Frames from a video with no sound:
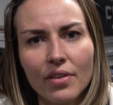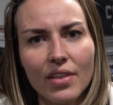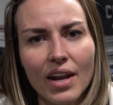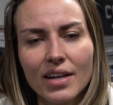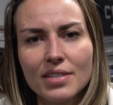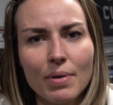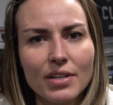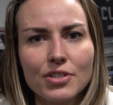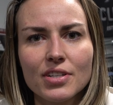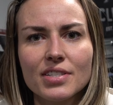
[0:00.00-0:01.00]
of the nice
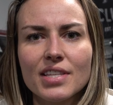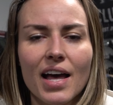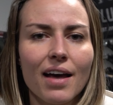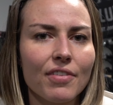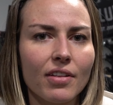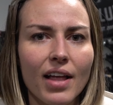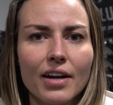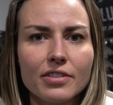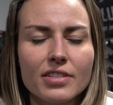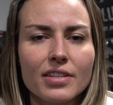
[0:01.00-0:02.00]
benches that have the
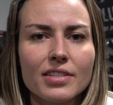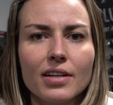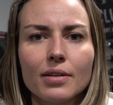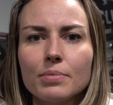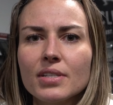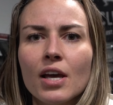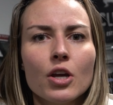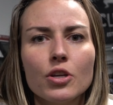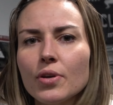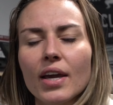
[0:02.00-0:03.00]
ladder systems.
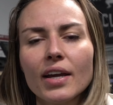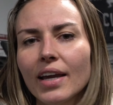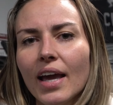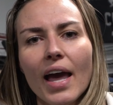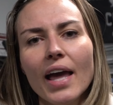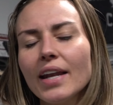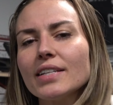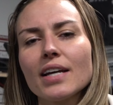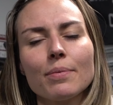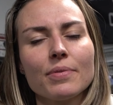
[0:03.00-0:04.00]
You can't get any
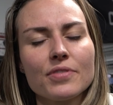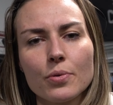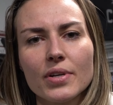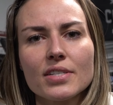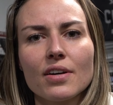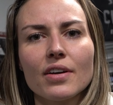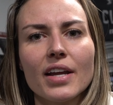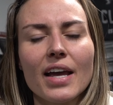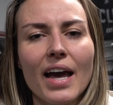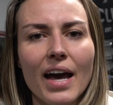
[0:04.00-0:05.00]
type of squeeze on
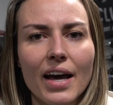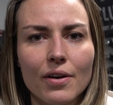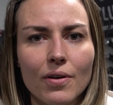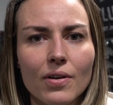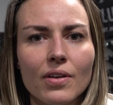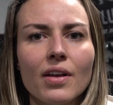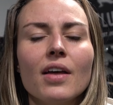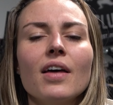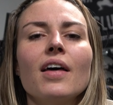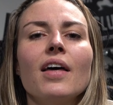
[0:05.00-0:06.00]
it at all.
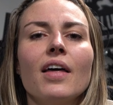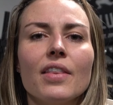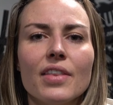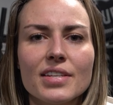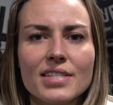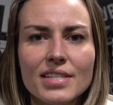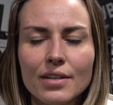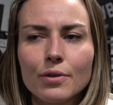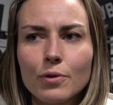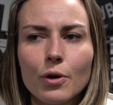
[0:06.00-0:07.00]
The
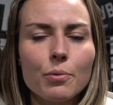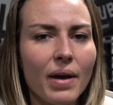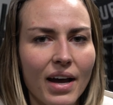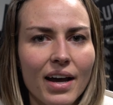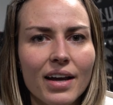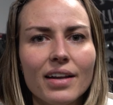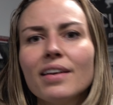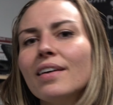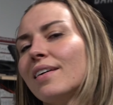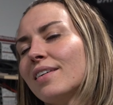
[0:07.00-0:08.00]
sealrow pad,
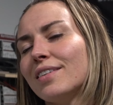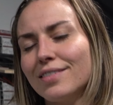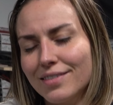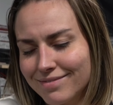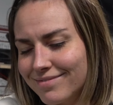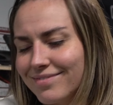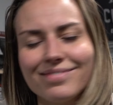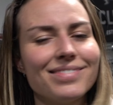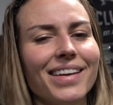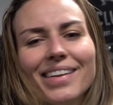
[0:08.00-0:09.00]

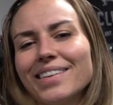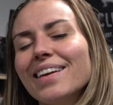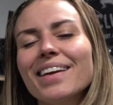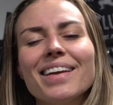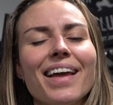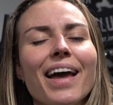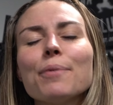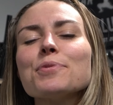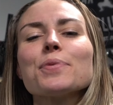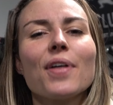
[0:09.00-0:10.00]
it
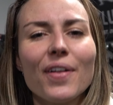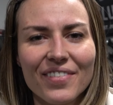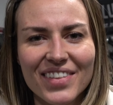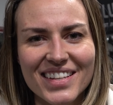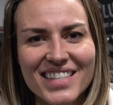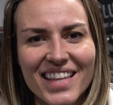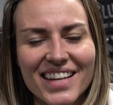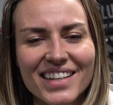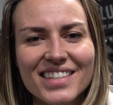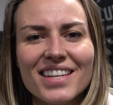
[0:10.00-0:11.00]
helps with all of these
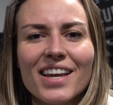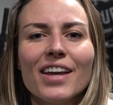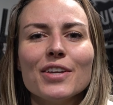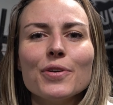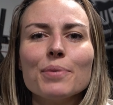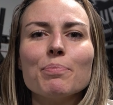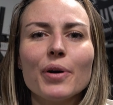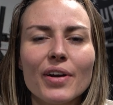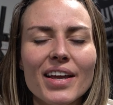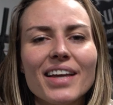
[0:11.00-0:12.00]
things. You can
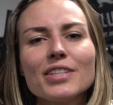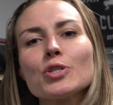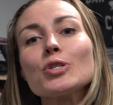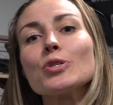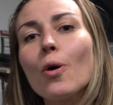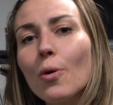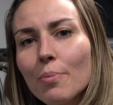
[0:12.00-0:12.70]
put it at so